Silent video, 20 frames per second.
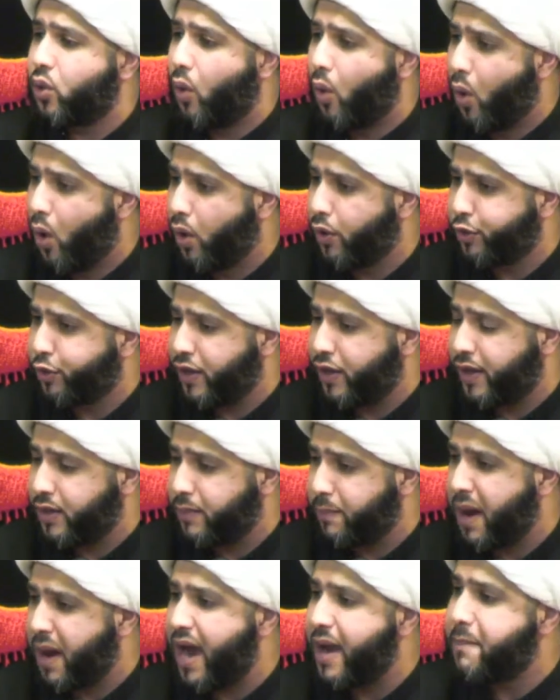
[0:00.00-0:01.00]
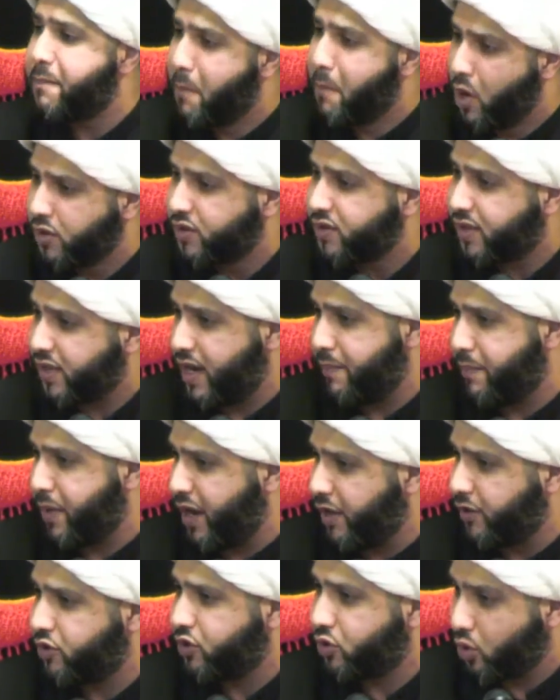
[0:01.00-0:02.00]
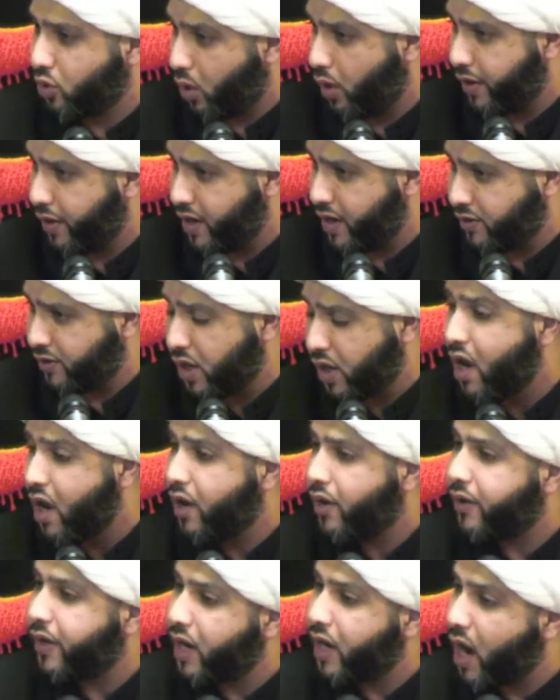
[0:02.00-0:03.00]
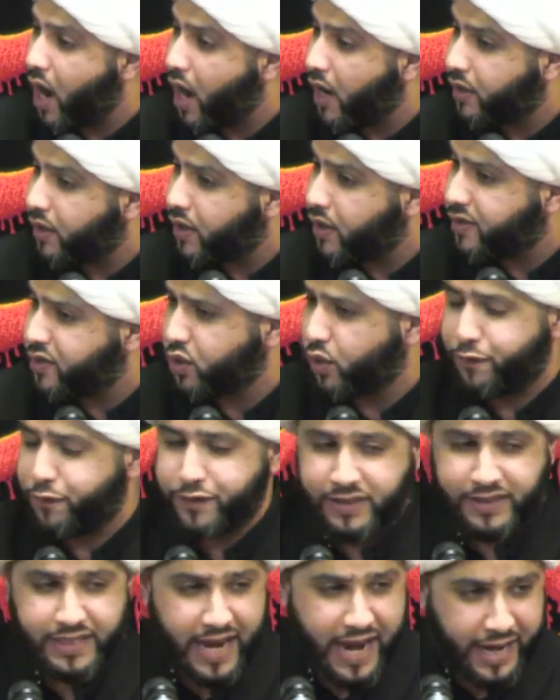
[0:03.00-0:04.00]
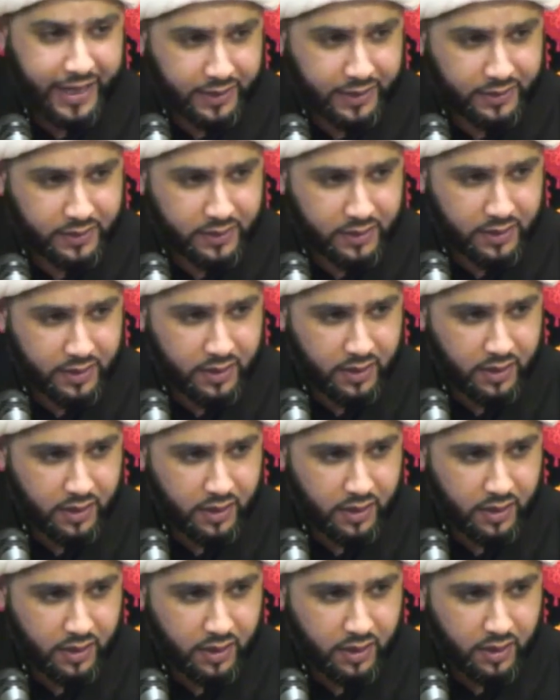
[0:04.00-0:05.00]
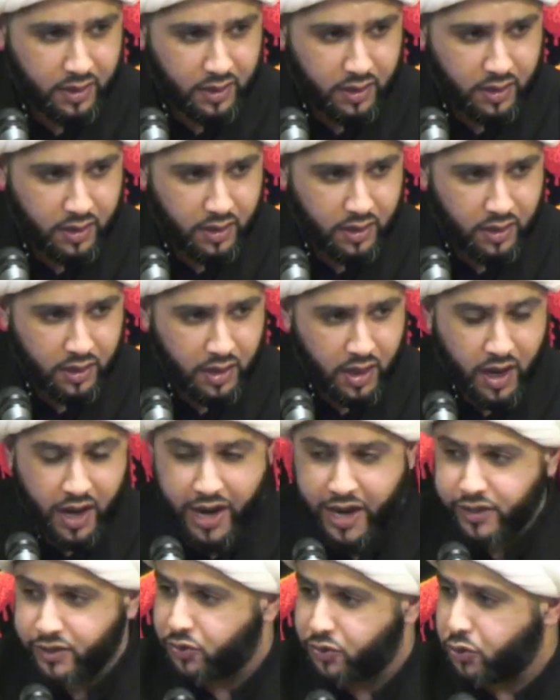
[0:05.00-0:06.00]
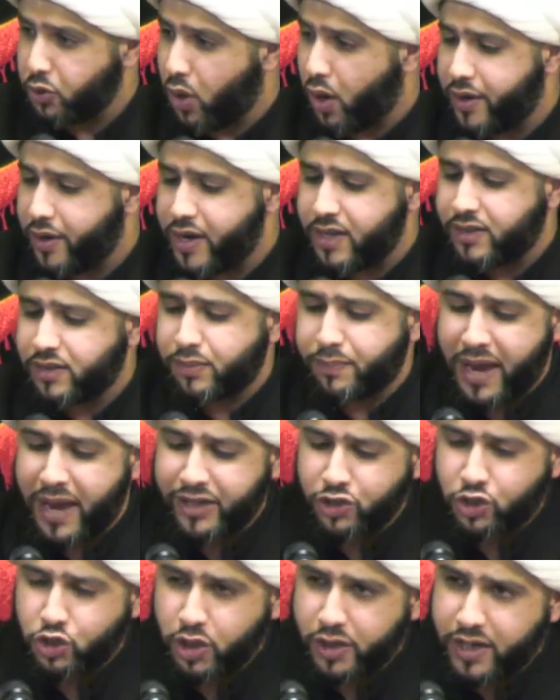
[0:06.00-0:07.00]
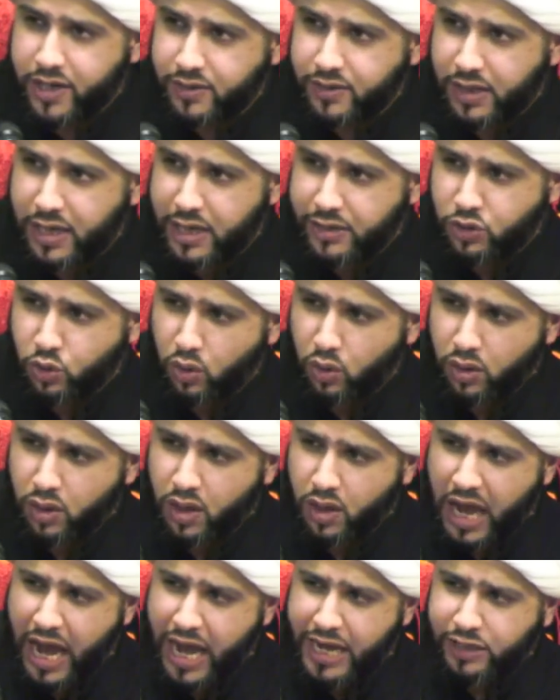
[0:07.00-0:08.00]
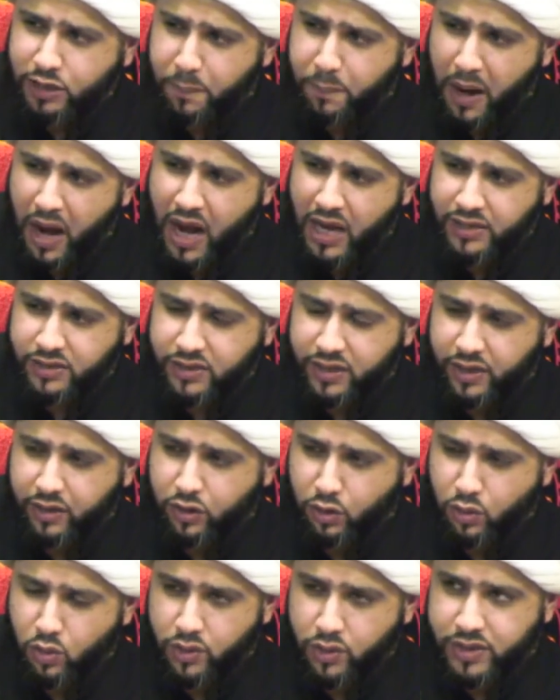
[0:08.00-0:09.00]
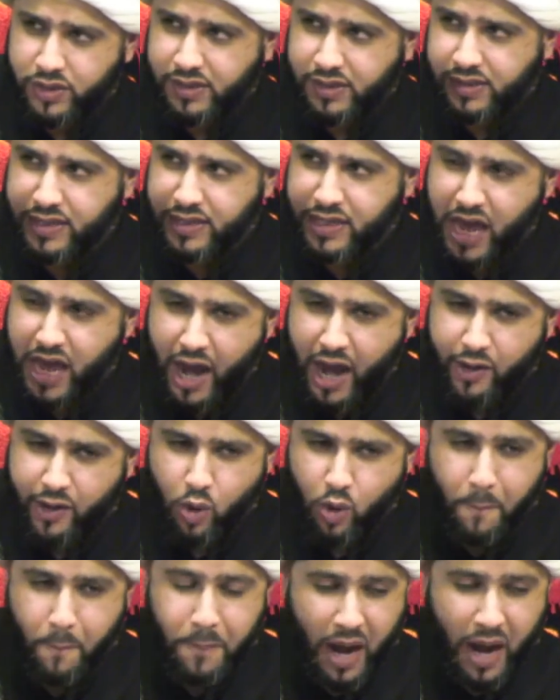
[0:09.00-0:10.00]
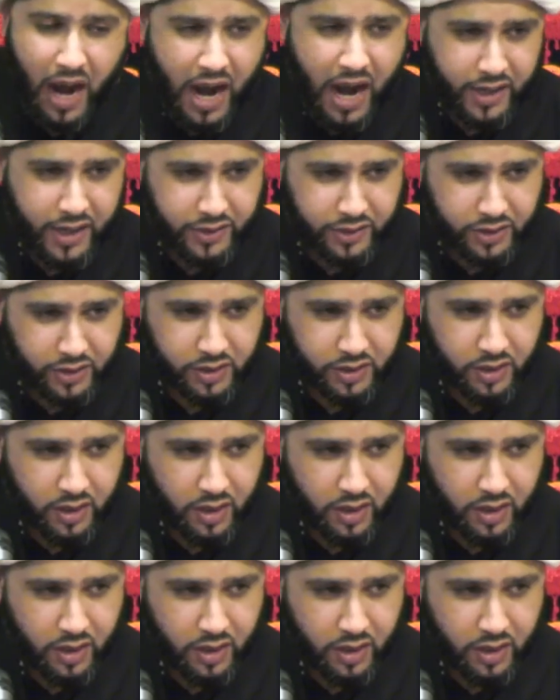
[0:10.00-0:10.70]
authored by Muslim historians, regardless of sect. Historians mention as Rasulullah is passing through this narrow pass